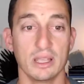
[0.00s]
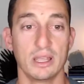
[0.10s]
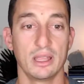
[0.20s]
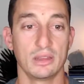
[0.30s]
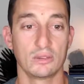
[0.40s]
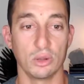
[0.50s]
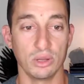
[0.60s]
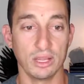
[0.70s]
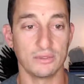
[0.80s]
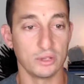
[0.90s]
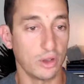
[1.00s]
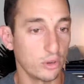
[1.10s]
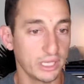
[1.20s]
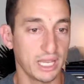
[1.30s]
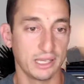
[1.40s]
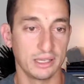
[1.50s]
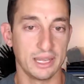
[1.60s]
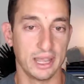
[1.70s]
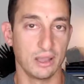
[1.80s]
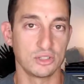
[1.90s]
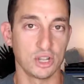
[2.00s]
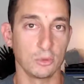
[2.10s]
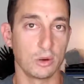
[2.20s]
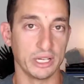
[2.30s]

So if you're only getting in now, don't worry,